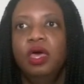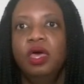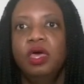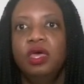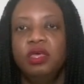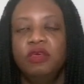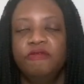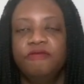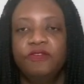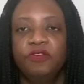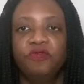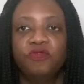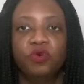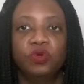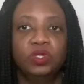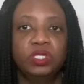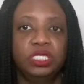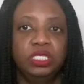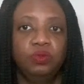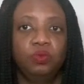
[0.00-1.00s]
if you've
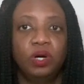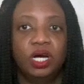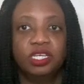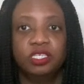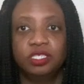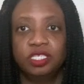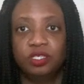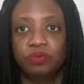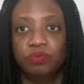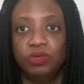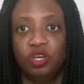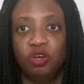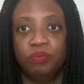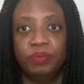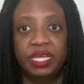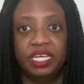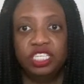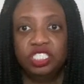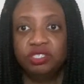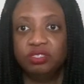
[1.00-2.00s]
only watched me on
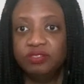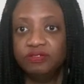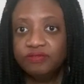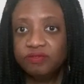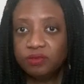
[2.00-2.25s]
Patreon